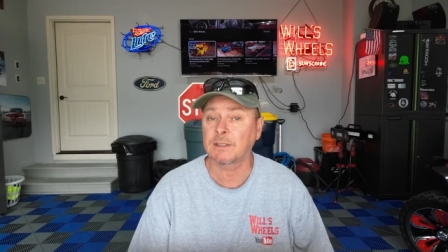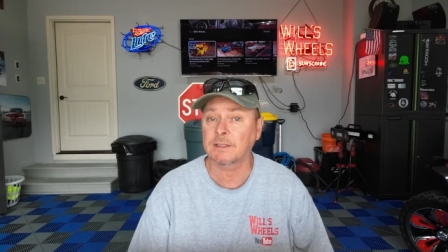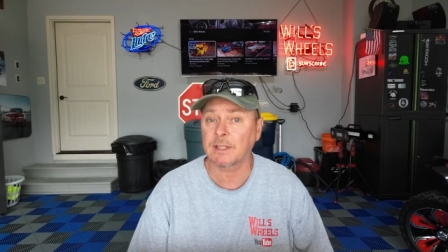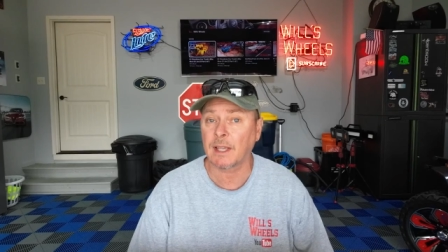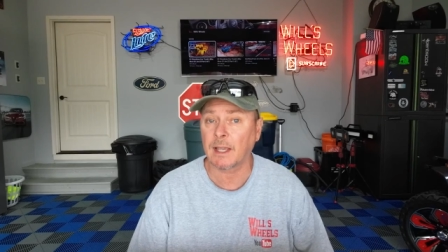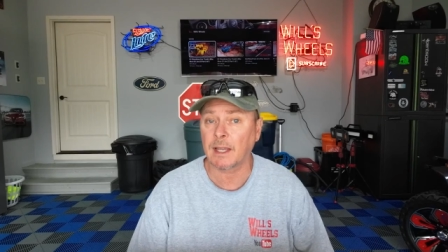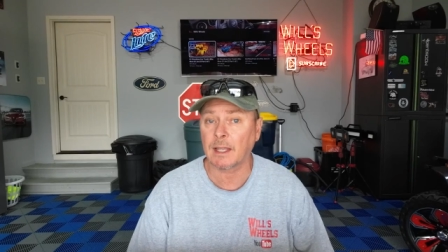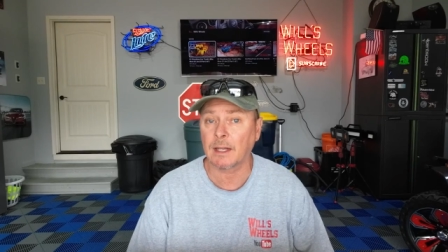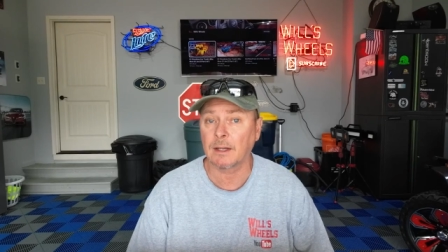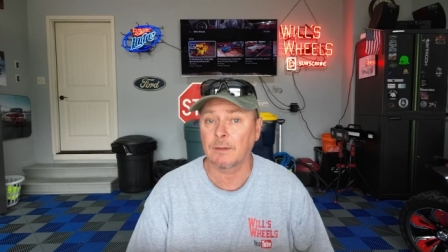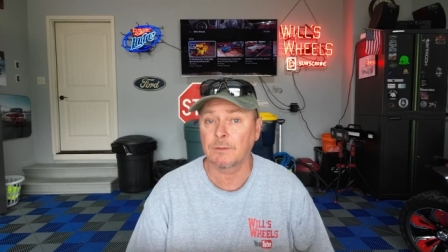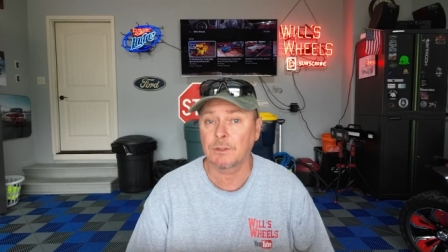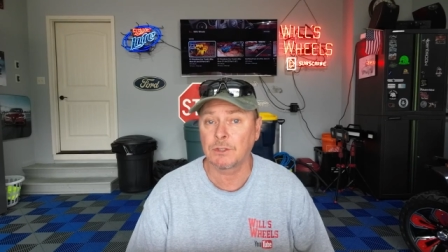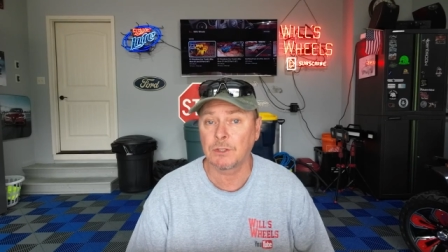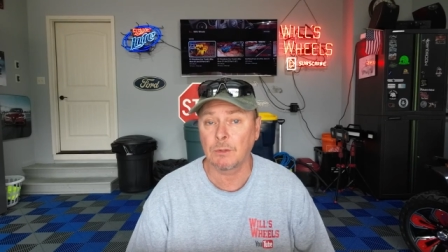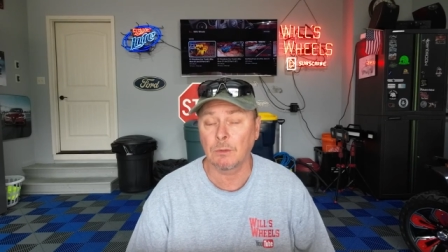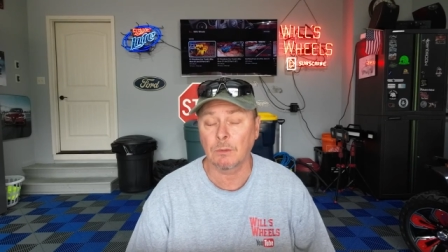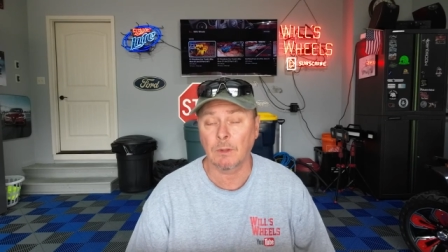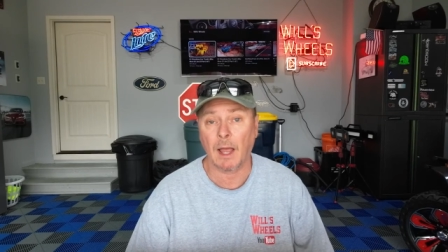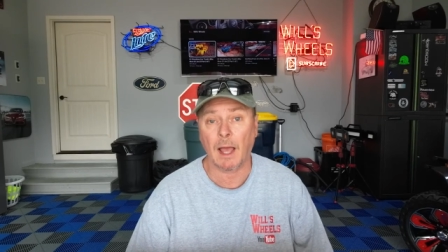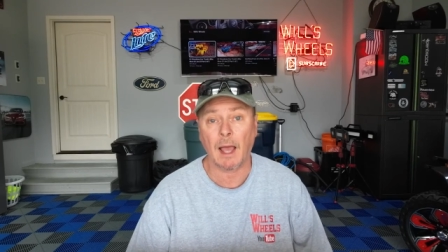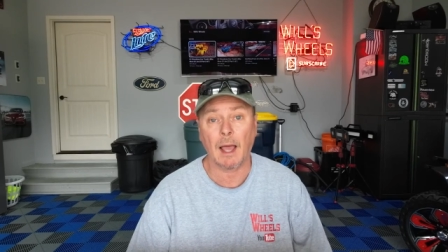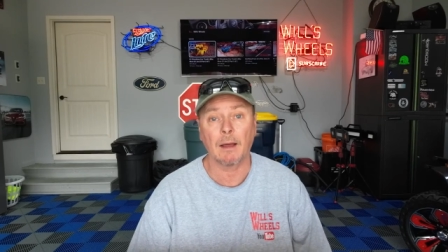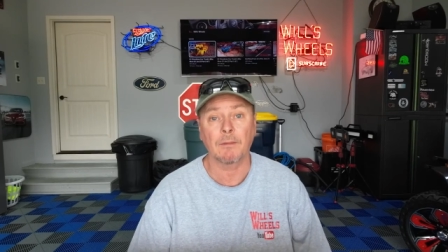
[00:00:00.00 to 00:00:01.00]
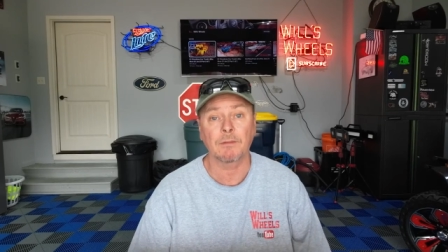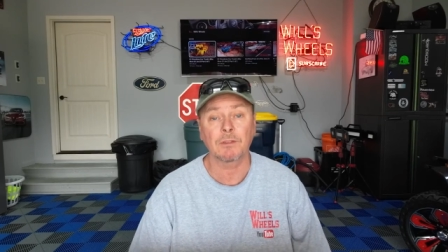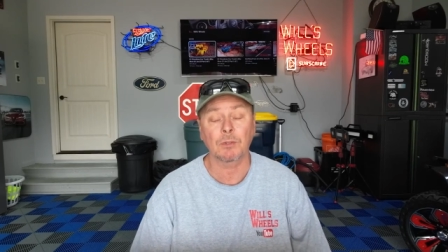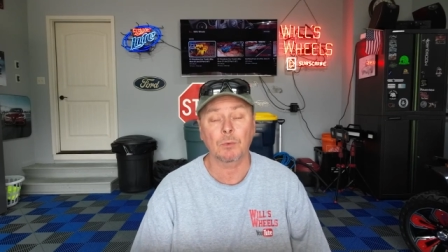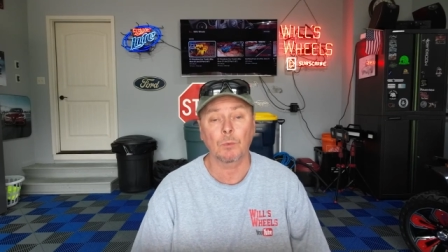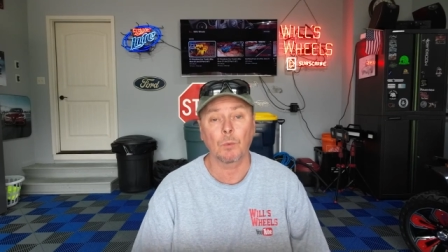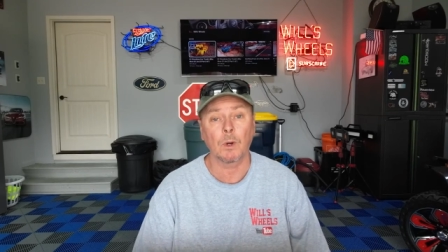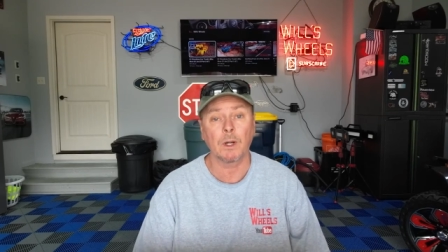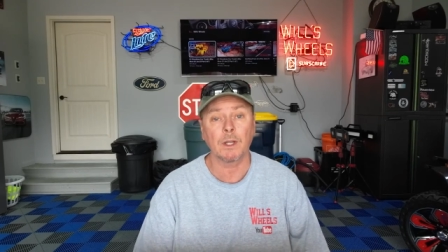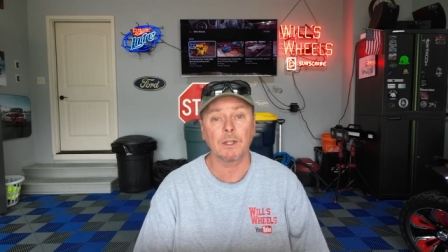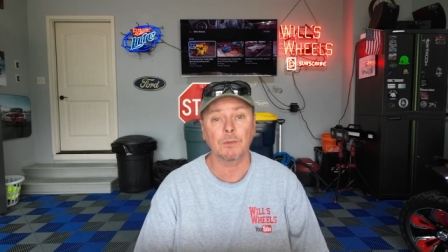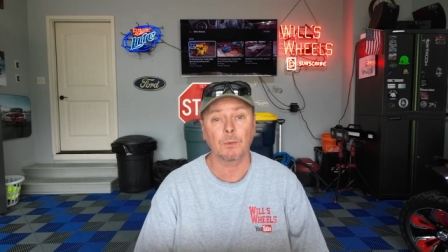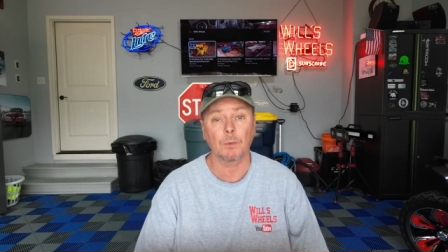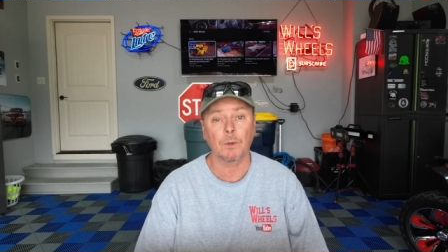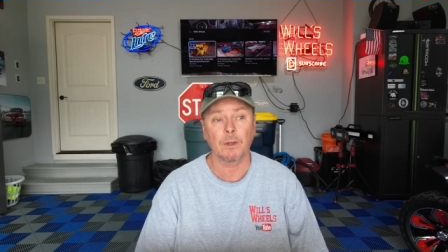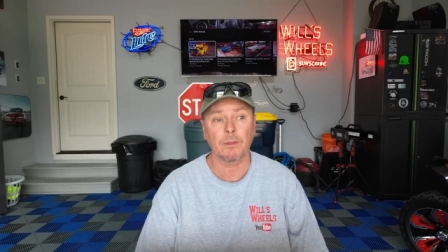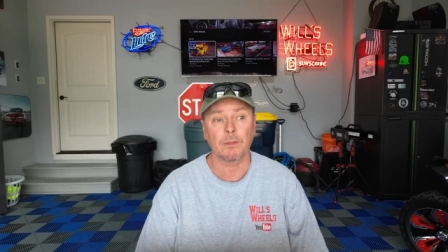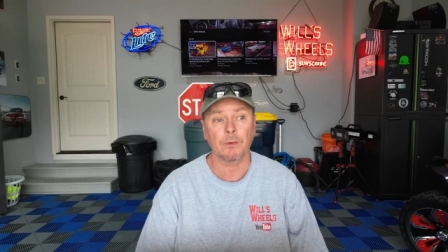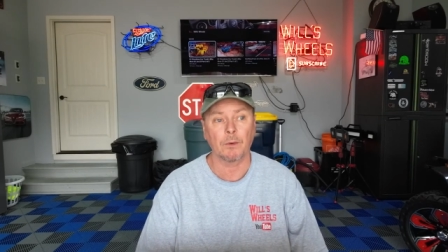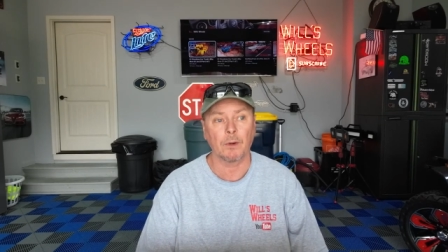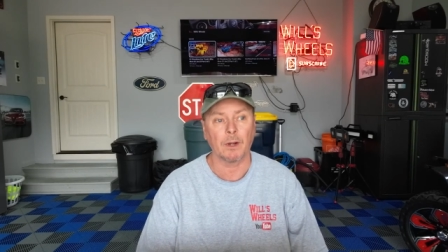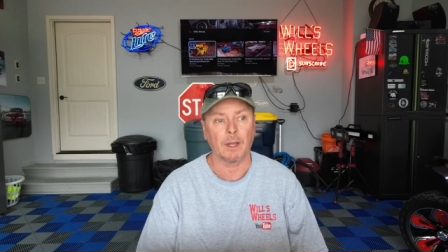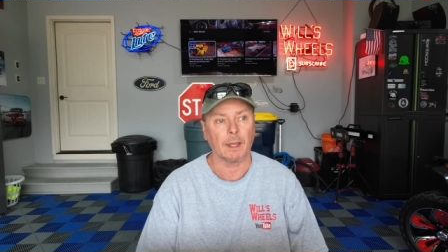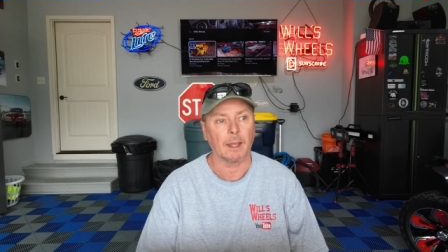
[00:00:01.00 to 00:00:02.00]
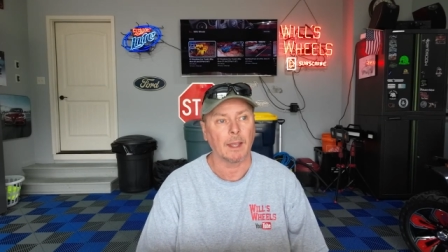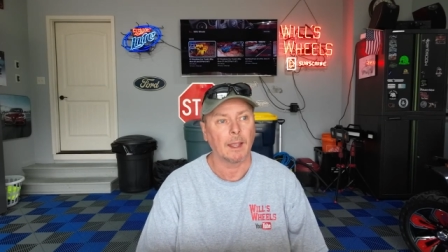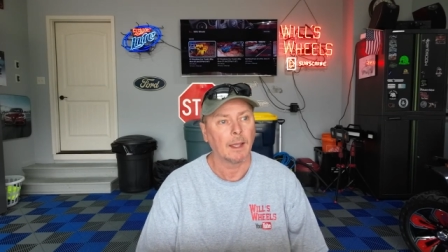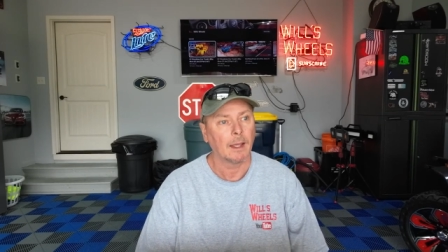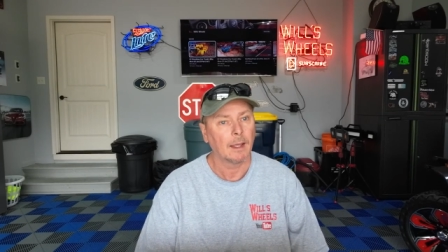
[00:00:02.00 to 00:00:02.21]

2nd of July of 2023.